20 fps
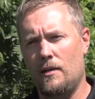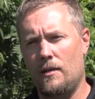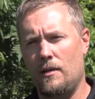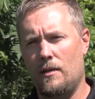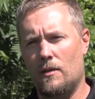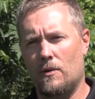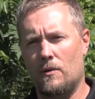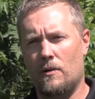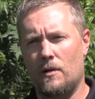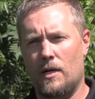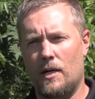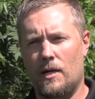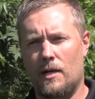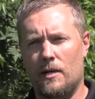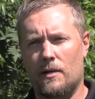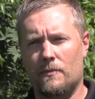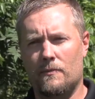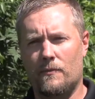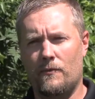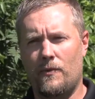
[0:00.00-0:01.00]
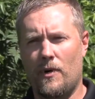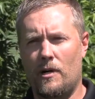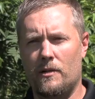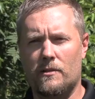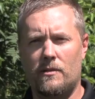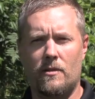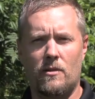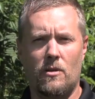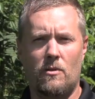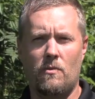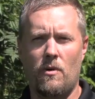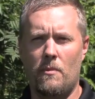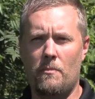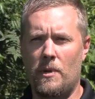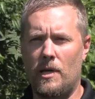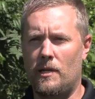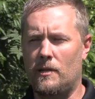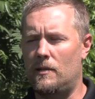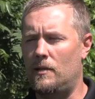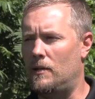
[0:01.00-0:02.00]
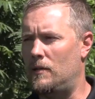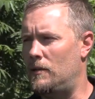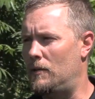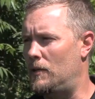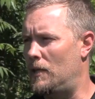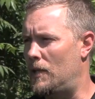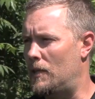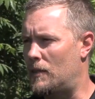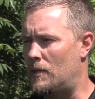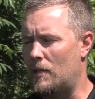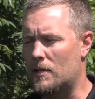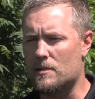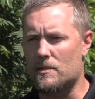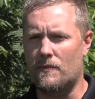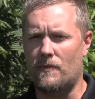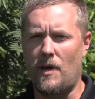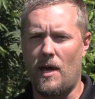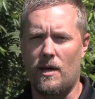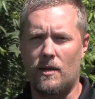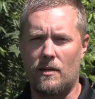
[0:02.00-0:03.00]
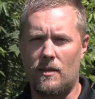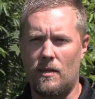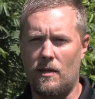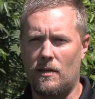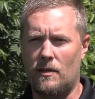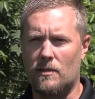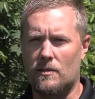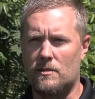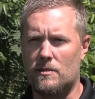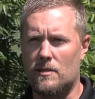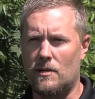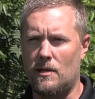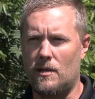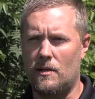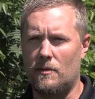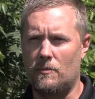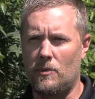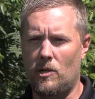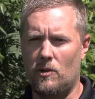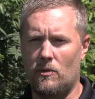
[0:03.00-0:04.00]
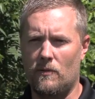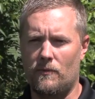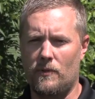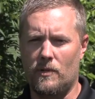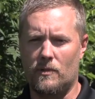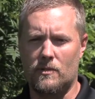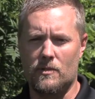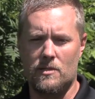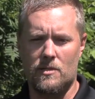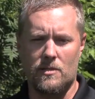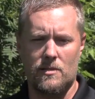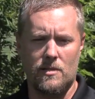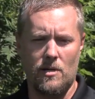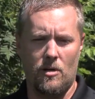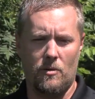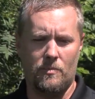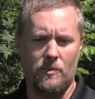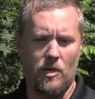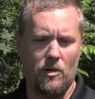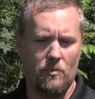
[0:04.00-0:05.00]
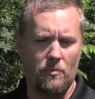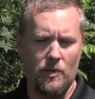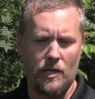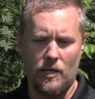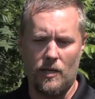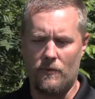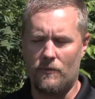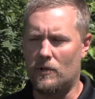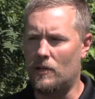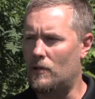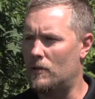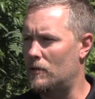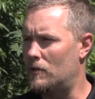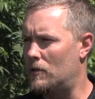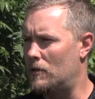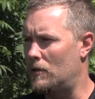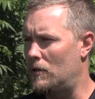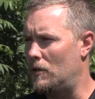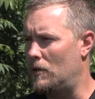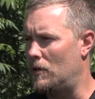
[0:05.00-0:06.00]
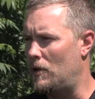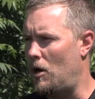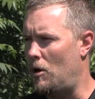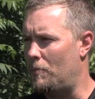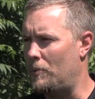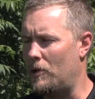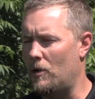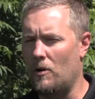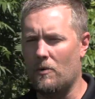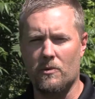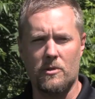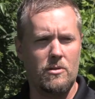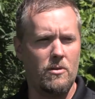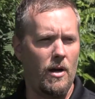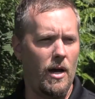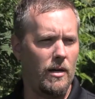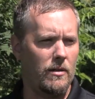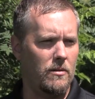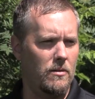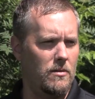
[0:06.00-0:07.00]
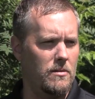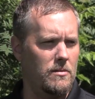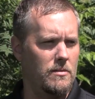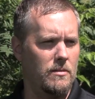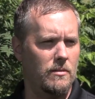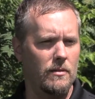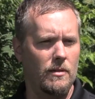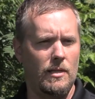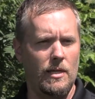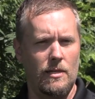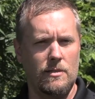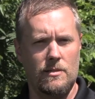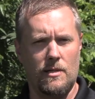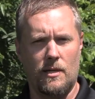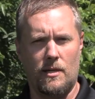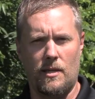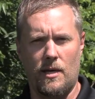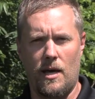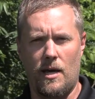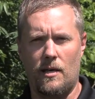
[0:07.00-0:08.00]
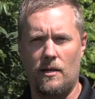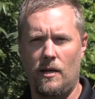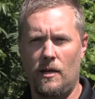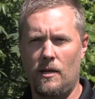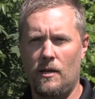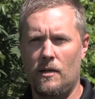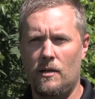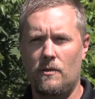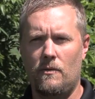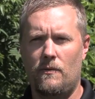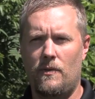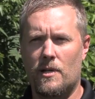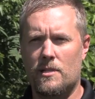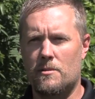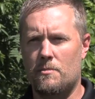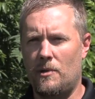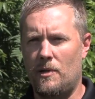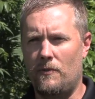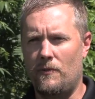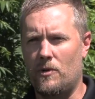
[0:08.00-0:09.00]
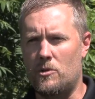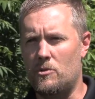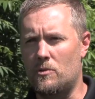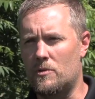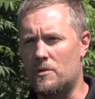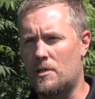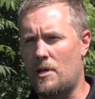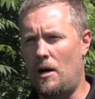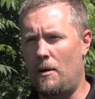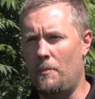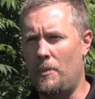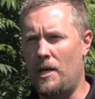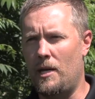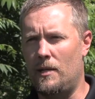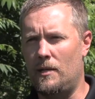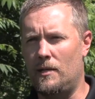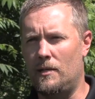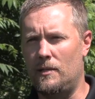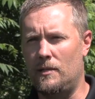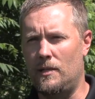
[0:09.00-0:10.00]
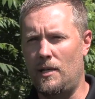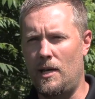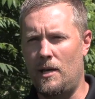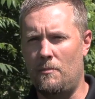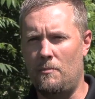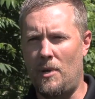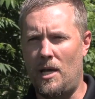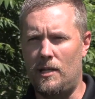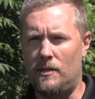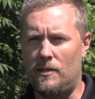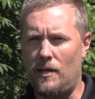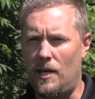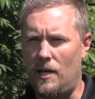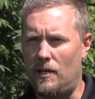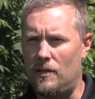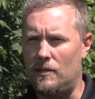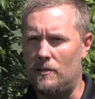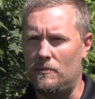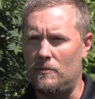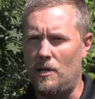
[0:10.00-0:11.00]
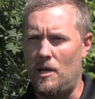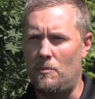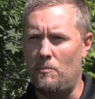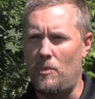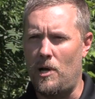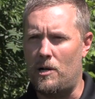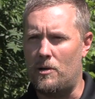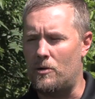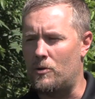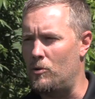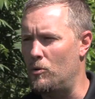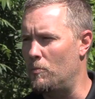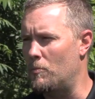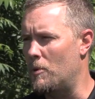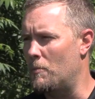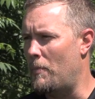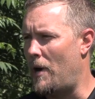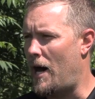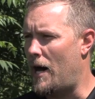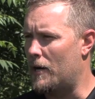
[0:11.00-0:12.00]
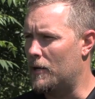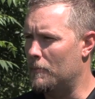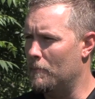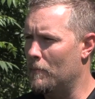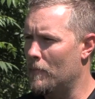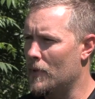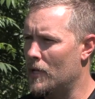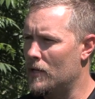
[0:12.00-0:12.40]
you know, volunteered equipment and things of that things. You know, the village has helped out by helping out with tractors and things like that. Had some individuals come in and maintain and better groom the bottom.